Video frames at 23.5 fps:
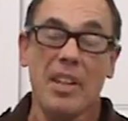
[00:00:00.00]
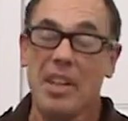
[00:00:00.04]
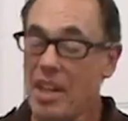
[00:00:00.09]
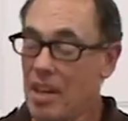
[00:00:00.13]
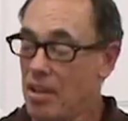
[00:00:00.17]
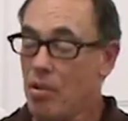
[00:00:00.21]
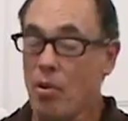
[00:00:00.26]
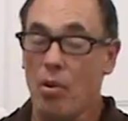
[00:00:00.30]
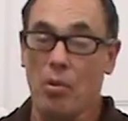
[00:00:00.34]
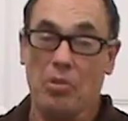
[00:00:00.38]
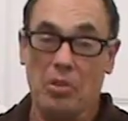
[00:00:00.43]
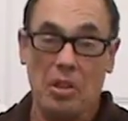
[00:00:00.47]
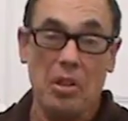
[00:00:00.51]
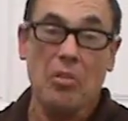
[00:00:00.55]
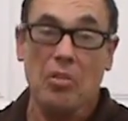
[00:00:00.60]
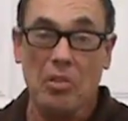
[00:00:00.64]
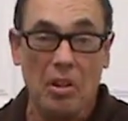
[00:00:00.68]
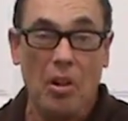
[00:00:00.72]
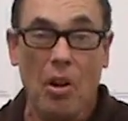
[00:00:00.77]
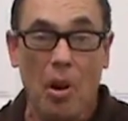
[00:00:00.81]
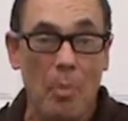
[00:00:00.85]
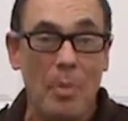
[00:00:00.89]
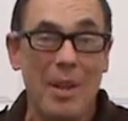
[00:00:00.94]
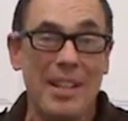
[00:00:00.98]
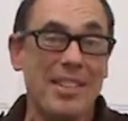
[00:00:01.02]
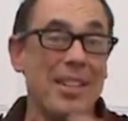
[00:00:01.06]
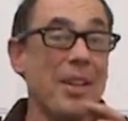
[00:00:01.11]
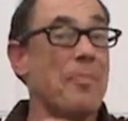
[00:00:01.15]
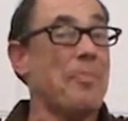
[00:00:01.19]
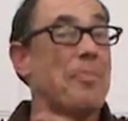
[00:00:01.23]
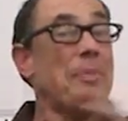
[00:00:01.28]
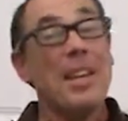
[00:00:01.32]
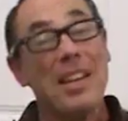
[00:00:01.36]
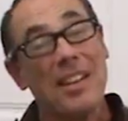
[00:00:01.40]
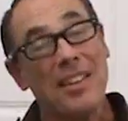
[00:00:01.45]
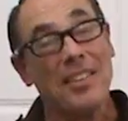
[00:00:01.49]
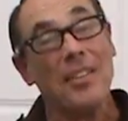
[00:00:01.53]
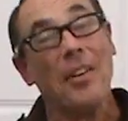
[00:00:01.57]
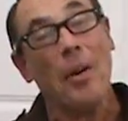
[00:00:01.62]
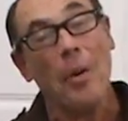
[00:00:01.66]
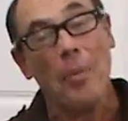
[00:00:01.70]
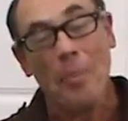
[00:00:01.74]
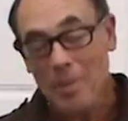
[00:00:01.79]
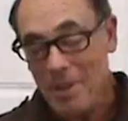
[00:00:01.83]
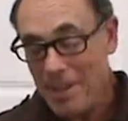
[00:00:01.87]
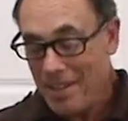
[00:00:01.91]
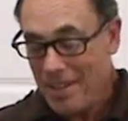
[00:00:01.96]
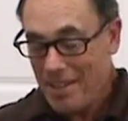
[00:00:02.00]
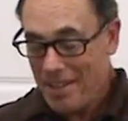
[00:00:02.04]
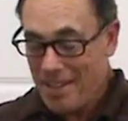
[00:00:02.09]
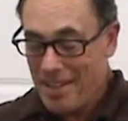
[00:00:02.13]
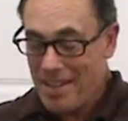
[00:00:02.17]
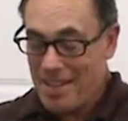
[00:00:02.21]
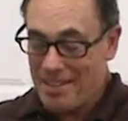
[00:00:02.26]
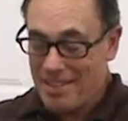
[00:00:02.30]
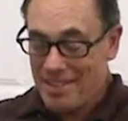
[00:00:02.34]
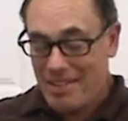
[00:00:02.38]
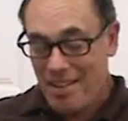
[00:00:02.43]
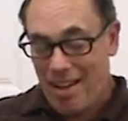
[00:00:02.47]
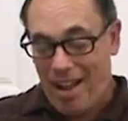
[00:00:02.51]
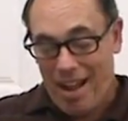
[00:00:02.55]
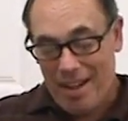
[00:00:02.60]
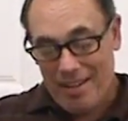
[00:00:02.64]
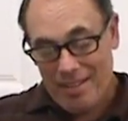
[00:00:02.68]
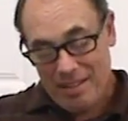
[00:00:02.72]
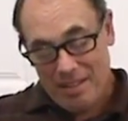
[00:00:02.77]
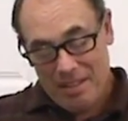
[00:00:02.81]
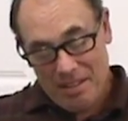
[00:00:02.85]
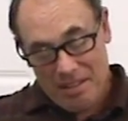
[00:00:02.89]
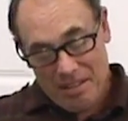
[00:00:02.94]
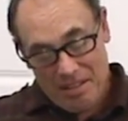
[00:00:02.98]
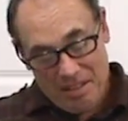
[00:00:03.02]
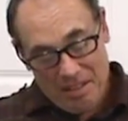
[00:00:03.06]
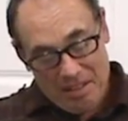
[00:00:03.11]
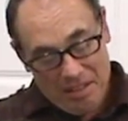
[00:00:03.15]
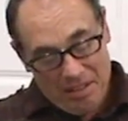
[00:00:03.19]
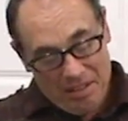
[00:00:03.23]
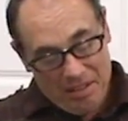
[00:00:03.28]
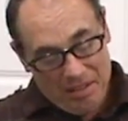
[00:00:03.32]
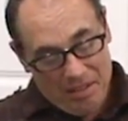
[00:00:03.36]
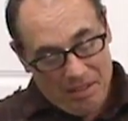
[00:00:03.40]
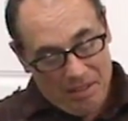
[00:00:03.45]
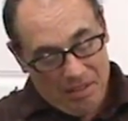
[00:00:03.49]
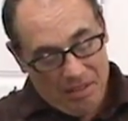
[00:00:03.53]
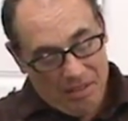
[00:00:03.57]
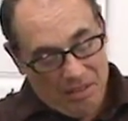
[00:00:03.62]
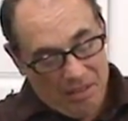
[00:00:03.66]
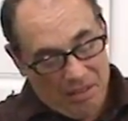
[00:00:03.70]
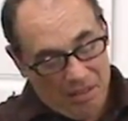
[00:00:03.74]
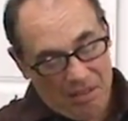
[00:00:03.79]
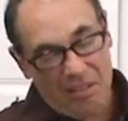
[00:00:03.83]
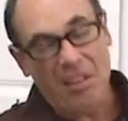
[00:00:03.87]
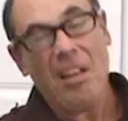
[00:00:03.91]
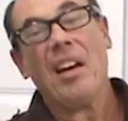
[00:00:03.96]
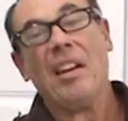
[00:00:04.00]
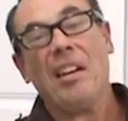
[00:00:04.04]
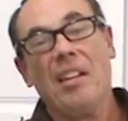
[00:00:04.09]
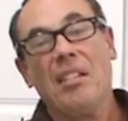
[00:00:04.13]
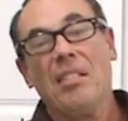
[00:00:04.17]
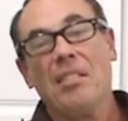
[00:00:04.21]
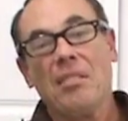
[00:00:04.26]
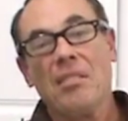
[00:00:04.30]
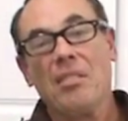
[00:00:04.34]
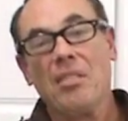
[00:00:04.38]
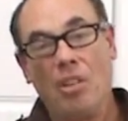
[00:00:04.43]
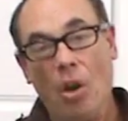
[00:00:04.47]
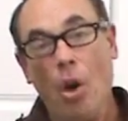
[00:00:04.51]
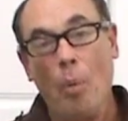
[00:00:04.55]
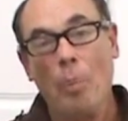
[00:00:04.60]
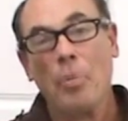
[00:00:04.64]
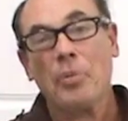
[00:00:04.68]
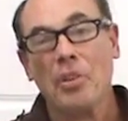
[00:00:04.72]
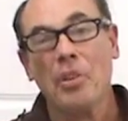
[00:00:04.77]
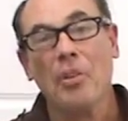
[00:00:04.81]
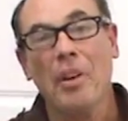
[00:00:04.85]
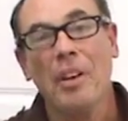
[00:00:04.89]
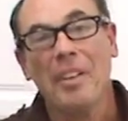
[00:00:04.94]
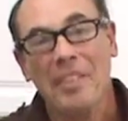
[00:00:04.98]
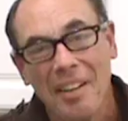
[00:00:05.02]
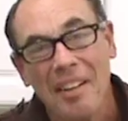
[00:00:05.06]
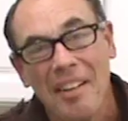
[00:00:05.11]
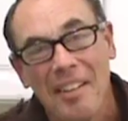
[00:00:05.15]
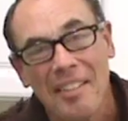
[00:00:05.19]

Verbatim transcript: It ain't no little gulp. It's a big gulp. It's got a lot of gulp to it.